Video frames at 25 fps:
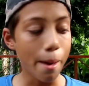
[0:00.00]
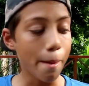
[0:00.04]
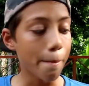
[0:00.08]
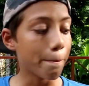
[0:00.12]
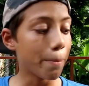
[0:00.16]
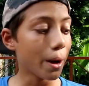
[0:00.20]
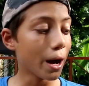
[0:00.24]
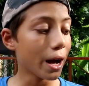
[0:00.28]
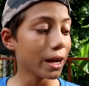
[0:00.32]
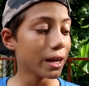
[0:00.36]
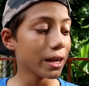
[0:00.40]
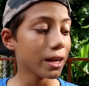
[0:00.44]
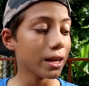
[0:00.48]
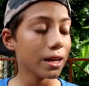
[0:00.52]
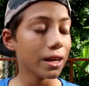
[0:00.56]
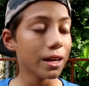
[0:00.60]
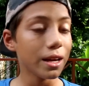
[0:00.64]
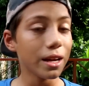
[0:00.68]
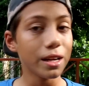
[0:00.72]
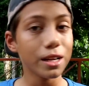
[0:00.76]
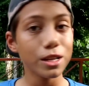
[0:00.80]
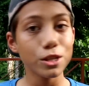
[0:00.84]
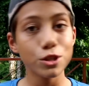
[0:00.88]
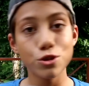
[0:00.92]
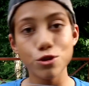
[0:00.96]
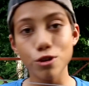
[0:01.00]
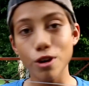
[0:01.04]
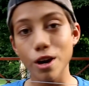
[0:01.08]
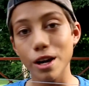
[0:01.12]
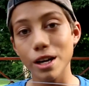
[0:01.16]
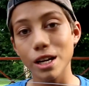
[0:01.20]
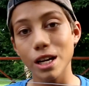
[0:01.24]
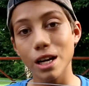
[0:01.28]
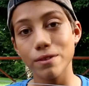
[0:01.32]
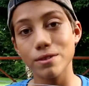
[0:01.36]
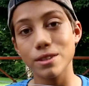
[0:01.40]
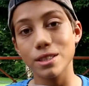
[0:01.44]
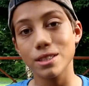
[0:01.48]
but it is strong
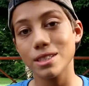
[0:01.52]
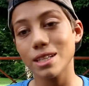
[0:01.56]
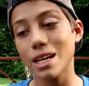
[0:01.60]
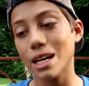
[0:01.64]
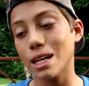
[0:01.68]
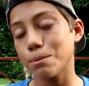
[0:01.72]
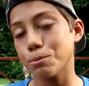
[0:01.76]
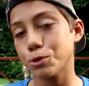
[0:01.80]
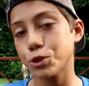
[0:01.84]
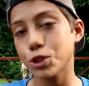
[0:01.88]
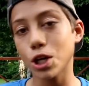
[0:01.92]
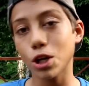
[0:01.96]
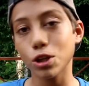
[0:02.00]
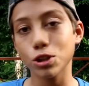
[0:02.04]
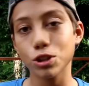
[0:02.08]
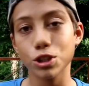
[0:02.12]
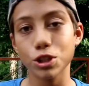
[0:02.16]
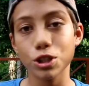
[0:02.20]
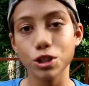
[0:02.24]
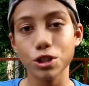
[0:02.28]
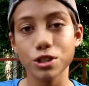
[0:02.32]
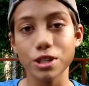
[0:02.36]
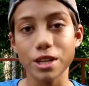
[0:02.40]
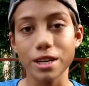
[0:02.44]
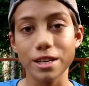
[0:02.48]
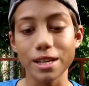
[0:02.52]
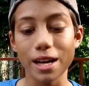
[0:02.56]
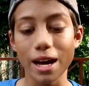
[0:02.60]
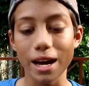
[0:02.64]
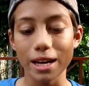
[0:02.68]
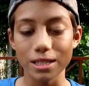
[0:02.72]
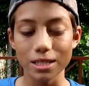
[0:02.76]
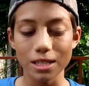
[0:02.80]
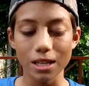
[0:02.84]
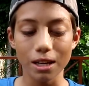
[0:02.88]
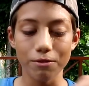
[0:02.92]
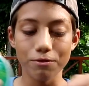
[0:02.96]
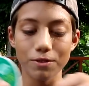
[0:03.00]
enough to set up shelters and tie
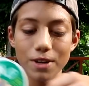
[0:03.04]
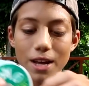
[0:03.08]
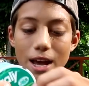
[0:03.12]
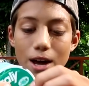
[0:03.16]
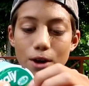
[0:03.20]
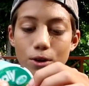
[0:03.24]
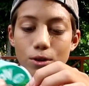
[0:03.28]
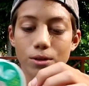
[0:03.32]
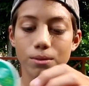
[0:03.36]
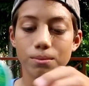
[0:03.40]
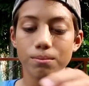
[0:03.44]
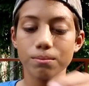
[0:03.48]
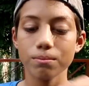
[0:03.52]
stuff down.